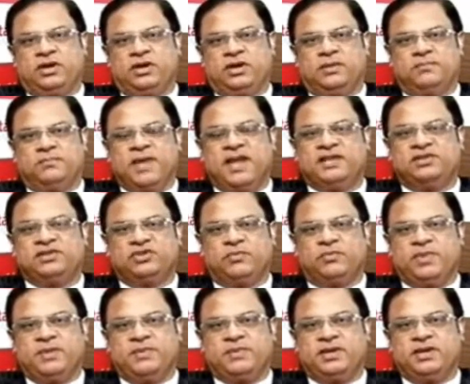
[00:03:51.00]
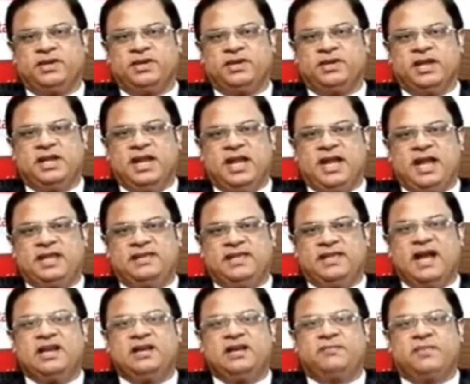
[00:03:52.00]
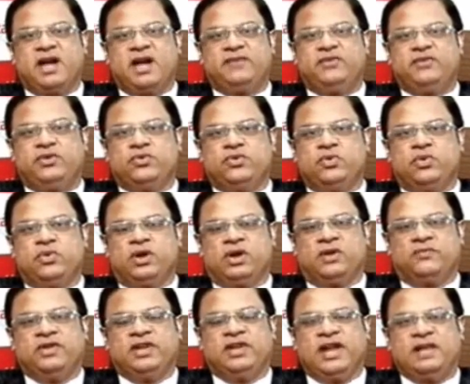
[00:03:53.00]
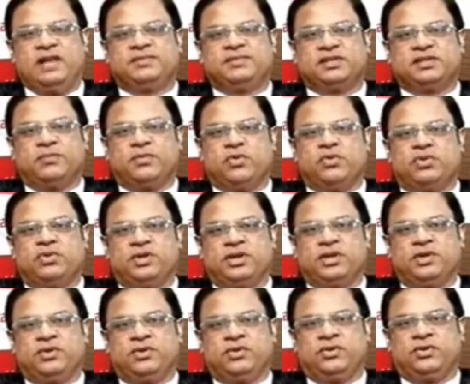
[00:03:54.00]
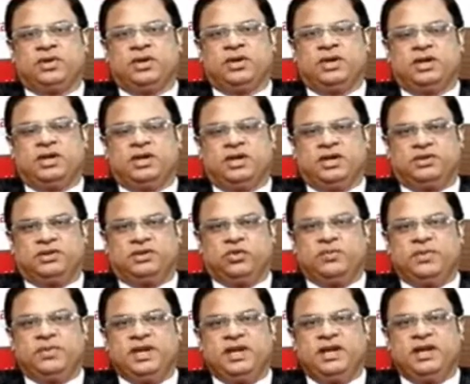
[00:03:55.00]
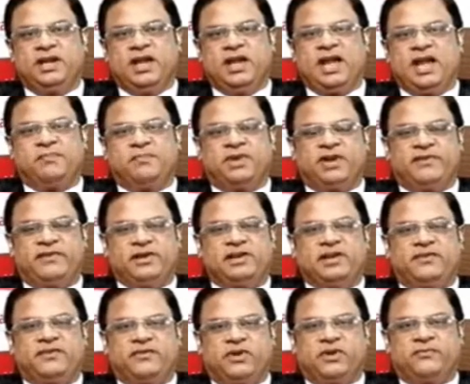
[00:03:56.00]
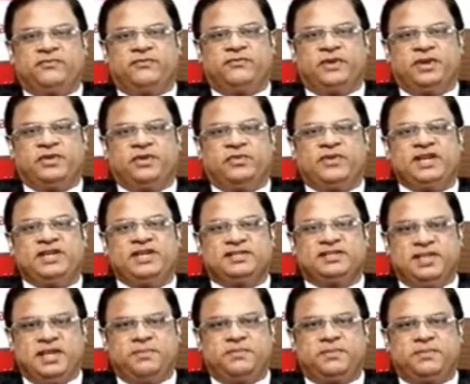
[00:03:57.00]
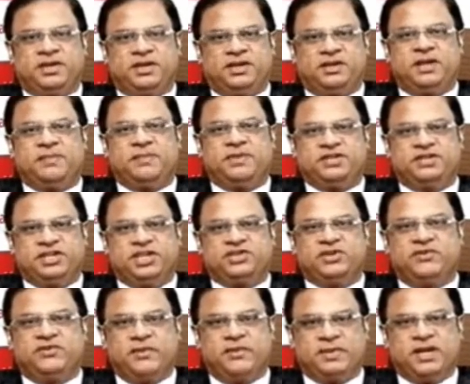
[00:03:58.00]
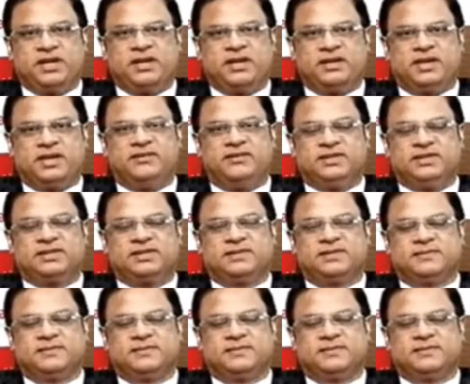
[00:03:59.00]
balance of payment, and that, in my view, will help support, the rupee and prevent it from, very steep depreciation from current levels.